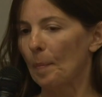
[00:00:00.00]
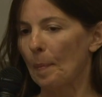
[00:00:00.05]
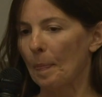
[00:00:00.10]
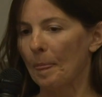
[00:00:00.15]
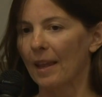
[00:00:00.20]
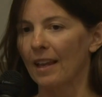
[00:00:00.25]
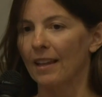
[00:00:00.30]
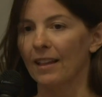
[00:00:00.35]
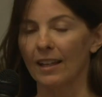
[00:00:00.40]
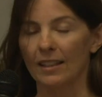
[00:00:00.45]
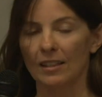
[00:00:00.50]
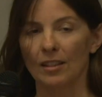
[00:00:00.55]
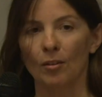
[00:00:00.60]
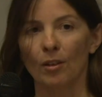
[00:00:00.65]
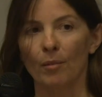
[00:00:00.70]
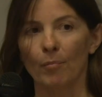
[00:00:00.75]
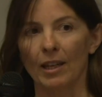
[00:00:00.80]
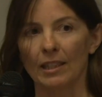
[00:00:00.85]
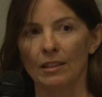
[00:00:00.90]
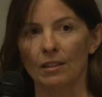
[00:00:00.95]
and that's how
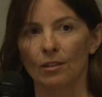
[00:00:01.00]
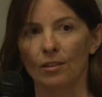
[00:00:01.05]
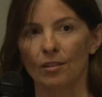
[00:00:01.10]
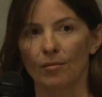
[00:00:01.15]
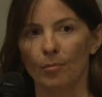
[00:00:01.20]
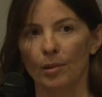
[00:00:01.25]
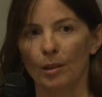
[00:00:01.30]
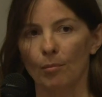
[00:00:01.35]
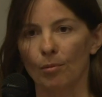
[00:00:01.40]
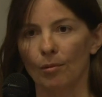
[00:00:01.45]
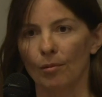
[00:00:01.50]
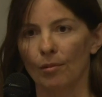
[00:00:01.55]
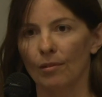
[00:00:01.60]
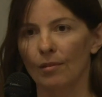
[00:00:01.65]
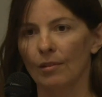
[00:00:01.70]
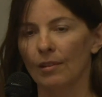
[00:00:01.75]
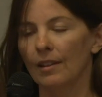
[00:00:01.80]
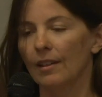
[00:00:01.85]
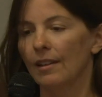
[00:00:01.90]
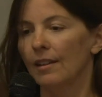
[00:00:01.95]
I met a lot of people.
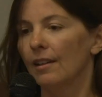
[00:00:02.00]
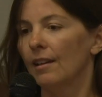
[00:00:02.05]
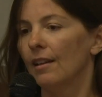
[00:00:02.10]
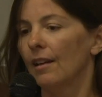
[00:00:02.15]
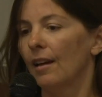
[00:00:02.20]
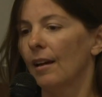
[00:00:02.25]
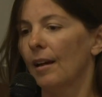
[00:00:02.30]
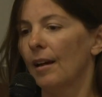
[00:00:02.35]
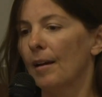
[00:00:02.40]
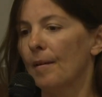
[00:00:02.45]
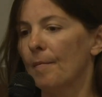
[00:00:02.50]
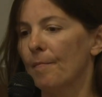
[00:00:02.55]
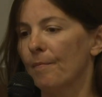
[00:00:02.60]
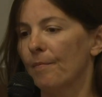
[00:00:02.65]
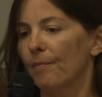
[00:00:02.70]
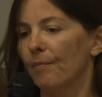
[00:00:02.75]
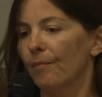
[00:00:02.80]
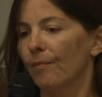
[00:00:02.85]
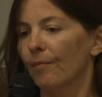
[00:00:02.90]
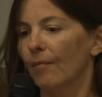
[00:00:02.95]

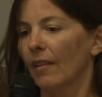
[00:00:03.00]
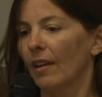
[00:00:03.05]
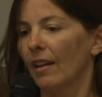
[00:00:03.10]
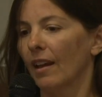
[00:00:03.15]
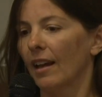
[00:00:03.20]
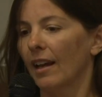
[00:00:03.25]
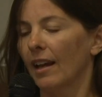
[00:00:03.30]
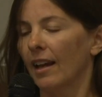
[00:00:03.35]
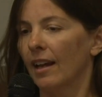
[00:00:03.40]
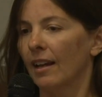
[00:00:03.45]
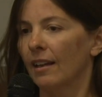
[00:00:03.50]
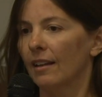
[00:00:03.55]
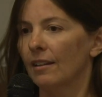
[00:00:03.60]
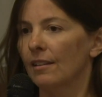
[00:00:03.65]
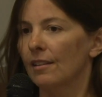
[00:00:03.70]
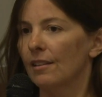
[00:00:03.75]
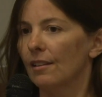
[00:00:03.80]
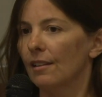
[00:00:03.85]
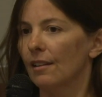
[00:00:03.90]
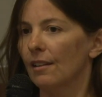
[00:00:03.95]

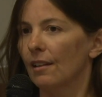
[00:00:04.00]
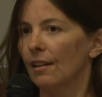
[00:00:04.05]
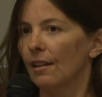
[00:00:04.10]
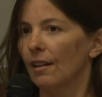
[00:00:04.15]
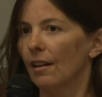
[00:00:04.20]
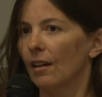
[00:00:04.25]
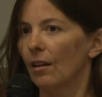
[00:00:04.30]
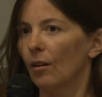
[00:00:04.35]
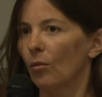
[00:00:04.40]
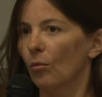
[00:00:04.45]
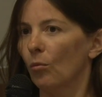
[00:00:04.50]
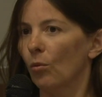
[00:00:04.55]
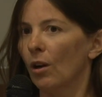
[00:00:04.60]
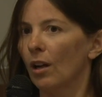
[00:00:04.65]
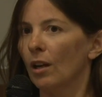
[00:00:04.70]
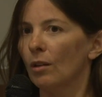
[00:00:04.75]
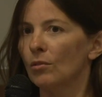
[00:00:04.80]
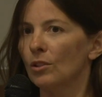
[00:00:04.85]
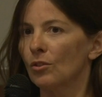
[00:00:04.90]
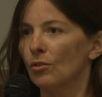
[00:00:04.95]
And
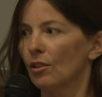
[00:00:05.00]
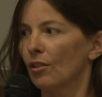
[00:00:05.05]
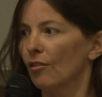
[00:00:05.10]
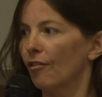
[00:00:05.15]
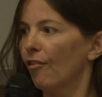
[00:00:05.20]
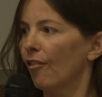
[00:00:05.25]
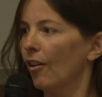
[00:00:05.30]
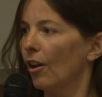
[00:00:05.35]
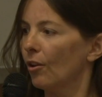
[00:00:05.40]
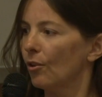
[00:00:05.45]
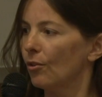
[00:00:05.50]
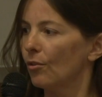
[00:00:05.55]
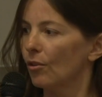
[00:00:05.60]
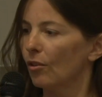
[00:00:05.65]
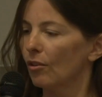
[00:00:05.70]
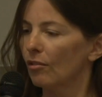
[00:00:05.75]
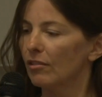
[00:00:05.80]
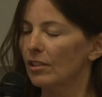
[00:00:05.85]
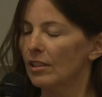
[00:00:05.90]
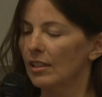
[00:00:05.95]
while I was on the phone,
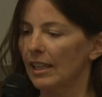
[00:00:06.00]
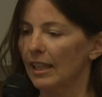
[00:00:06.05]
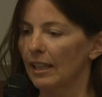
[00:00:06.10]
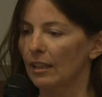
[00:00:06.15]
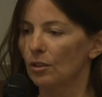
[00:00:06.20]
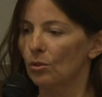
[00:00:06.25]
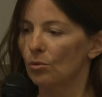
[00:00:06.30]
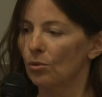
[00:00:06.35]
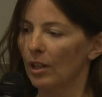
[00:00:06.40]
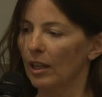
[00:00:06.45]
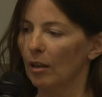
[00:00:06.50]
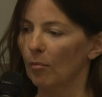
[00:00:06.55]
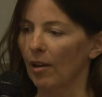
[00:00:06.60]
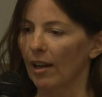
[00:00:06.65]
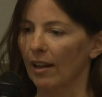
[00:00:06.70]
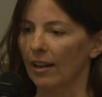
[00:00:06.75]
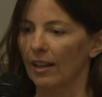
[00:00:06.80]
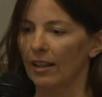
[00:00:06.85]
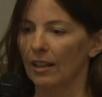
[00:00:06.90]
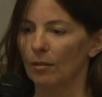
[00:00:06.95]
obviously, and talking
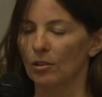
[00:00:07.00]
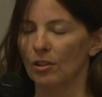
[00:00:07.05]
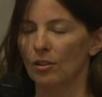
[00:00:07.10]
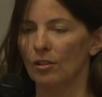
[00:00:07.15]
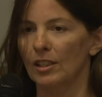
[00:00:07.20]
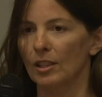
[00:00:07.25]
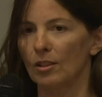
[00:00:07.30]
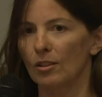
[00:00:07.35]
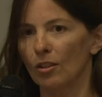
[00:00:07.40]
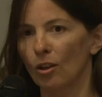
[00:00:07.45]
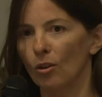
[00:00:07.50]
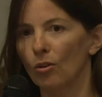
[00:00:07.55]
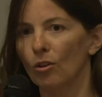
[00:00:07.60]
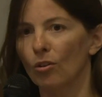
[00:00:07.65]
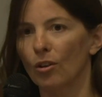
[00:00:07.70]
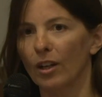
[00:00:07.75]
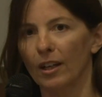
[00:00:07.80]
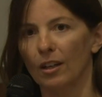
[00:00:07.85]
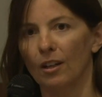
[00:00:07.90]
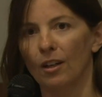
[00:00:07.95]
about it, there was only so
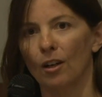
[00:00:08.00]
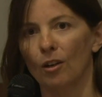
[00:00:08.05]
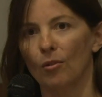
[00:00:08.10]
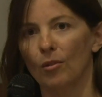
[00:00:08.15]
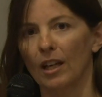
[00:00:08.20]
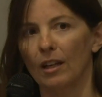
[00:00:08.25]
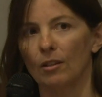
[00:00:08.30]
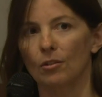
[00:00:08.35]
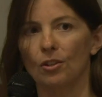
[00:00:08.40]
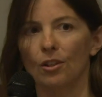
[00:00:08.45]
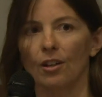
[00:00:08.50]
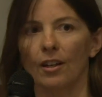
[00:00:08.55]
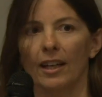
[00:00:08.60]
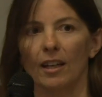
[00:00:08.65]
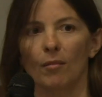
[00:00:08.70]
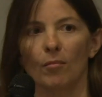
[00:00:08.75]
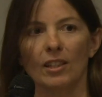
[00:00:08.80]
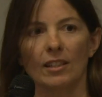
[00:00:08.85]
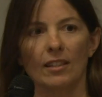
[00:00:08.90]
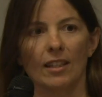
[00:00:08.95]
long I could go without trying
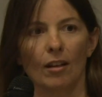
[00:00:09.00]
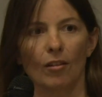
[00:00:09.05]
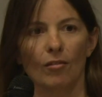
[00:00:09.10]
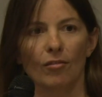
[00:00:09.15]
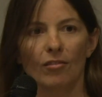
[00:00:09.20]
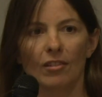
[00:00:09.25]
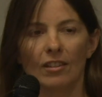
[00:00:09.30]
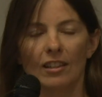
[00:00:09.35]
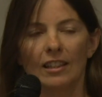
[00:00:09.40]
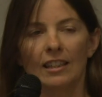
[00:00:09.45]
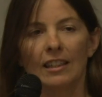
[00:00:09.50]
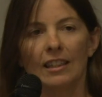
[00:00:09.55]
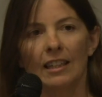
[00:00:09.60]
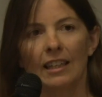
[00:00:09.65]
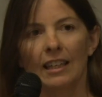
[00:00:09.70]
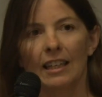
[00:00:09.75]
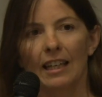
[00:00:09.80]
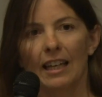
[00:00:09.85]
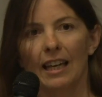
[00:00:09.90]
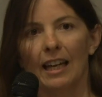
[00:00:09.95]
it myself.
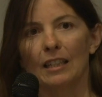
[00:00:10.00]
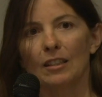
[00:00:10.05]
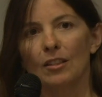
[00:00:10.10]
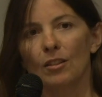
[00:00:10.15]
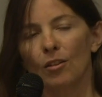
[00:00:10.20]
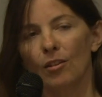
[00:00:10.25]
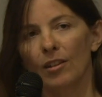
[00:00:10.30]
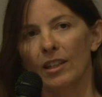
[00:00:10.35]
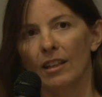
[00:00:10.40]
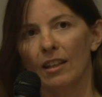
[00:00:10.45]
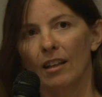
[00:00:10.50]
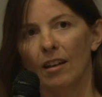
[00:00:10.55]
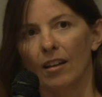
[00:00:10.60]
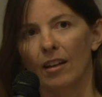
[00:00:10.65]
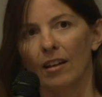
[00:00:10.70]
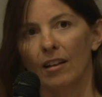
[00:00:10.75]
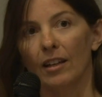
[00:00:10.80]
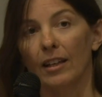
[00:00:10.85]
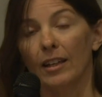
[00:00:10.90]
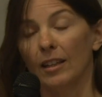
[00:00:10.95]
And so
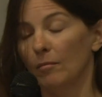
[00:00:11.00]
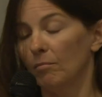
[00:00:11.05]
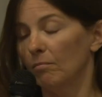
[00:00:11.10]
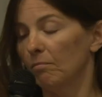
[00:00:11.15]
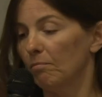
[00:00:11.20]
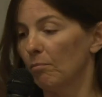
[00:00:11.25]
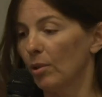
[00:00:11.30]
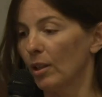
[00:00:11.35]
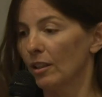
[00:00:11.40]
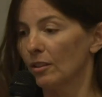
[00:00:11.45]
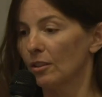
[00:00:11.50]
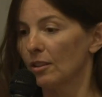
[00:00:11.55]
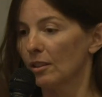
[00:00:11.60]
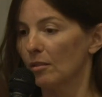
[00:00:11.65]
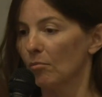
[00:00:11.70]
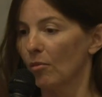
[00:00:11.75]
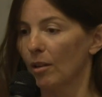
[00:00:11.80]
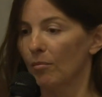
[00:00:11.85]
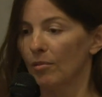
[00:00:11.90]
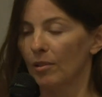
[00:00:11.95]
I purchased
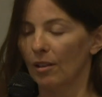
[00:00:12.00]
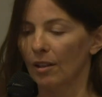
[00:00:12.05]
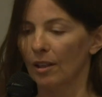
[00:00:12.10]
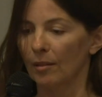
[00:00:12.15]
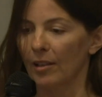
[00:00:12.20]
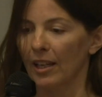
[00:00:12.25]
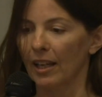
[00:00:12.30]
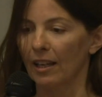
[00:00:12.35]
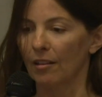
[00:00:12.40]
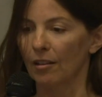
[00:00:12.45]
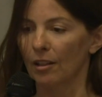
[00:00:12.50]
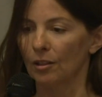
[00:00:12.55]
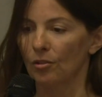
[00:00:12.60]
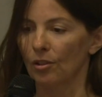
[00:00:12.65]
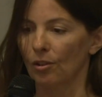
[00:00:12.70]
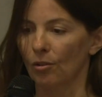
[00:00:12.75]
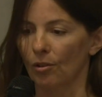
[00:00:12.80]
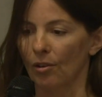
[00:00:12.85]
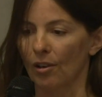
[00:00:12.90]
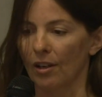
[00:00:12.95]
some Ibogaine
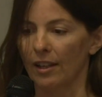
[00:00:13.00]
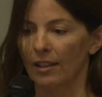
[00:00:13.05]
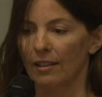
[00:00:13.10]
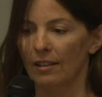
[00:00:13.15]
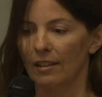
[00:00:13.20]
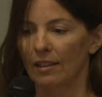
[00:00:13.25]
hydrochloride